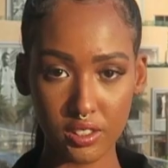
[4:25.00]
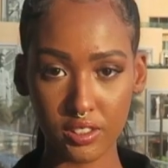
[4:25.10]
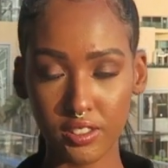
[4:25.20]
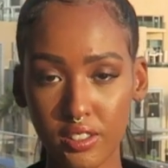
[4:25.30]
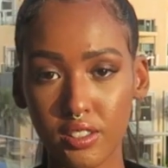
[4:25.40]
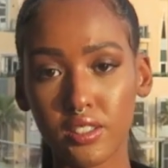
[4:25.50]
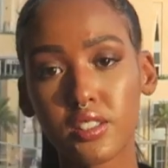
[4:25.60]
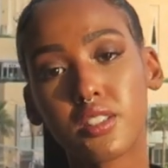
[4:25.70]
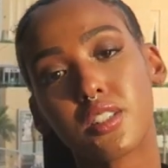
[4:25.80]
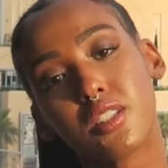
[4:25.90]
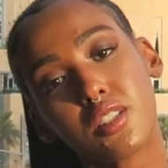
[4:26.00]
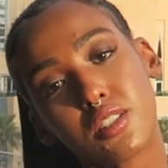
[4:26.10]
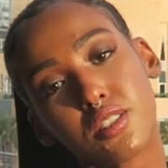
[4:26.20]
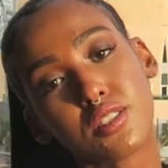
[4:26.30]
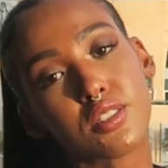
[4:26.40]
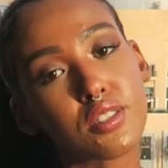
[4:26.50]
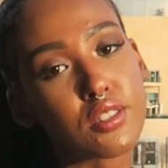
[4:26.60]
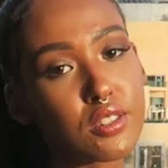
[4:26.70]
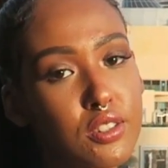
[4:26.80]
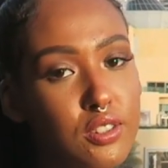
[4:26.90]
Misguided.
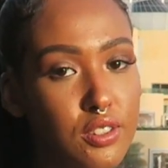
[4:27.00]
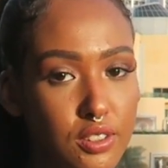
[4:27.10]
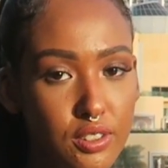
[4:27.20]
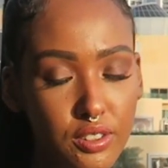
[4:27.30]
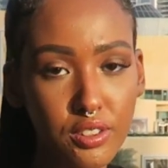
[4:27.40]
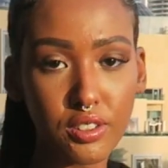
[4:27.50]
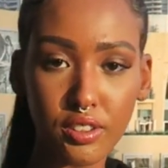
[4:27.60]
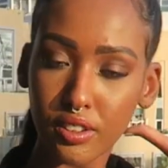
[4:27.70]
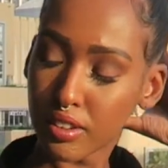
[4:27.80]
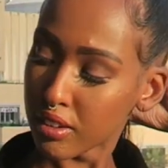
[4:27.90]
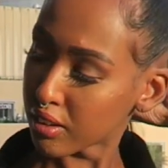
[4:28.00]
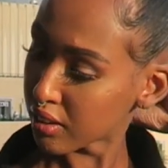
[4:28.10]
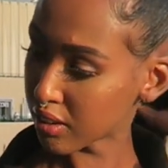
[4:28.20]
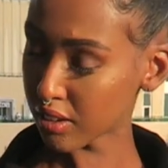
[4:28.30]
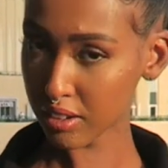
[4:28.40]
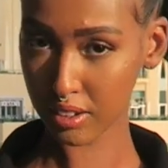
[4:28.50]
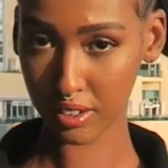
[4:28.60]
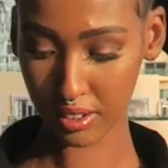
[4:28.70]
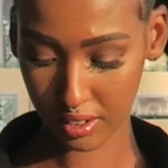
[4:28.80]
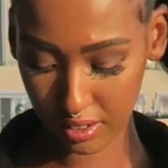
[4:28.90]
It's supposed to be like baggy and
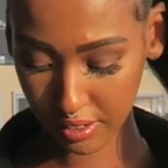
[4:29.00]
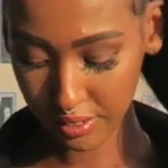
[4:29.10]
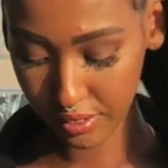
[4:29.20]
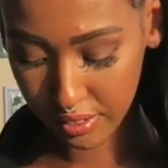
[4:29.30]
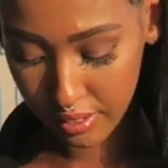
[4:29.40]
oversized, and I just like